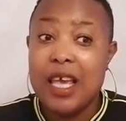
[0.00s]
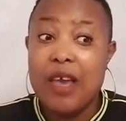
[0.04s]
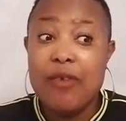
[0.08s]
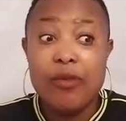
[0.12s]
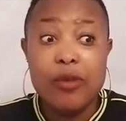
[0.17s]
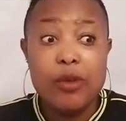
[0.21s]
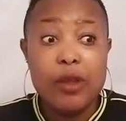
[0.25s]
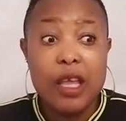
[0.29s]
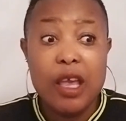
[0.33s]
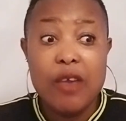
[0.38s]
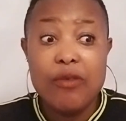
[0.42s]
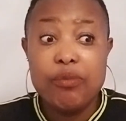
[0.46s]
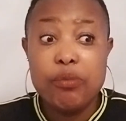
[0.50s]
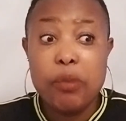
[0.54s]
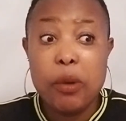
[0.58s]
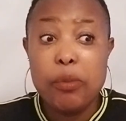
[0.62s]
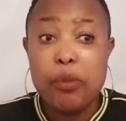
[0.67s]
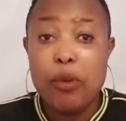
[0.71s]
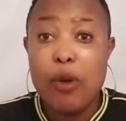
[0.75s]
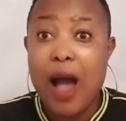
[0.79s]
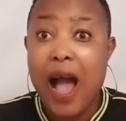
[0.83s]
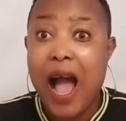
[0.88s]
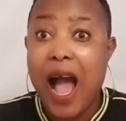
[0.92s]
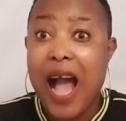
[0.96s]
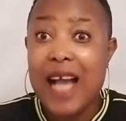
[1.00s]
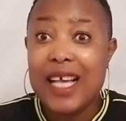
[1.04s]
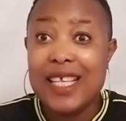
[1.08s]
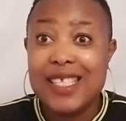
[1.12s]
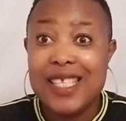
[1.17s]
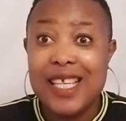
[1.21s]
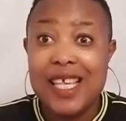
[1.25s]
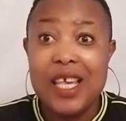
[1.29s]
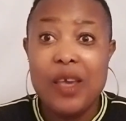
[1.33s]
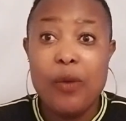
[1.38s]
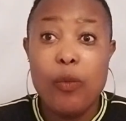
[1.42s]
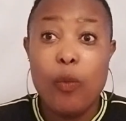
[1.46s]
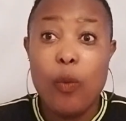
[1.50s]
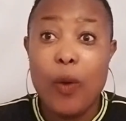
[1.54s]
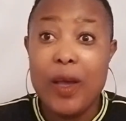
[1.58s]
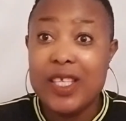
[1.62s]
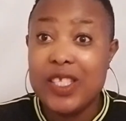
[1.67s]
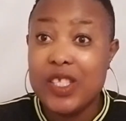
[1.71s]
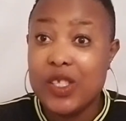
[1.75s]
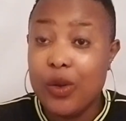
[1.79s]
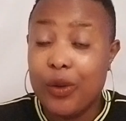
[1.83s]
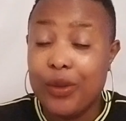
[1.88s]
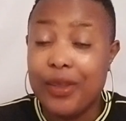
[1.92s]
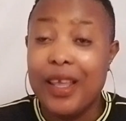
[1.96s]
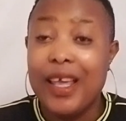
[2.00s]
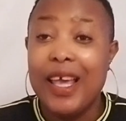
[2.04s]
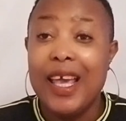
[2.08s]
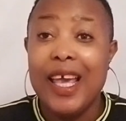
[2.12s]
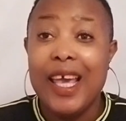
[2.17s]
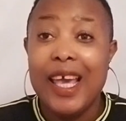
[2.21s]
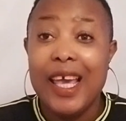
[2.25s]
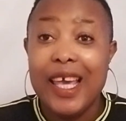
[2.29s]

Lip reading: Even if people are asking him question